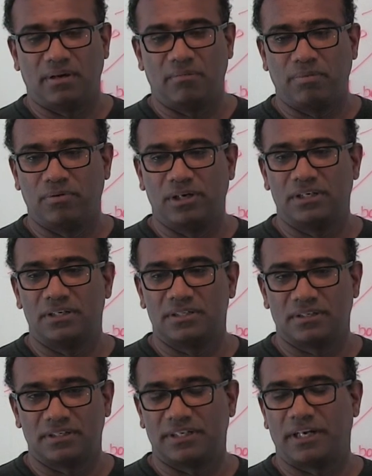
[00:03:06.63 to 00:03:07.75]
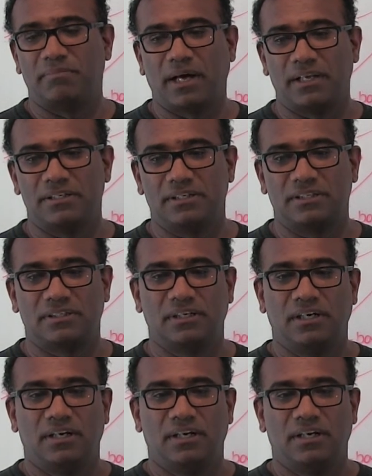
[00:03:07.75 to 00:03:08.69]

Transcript: uploaders, and state managers.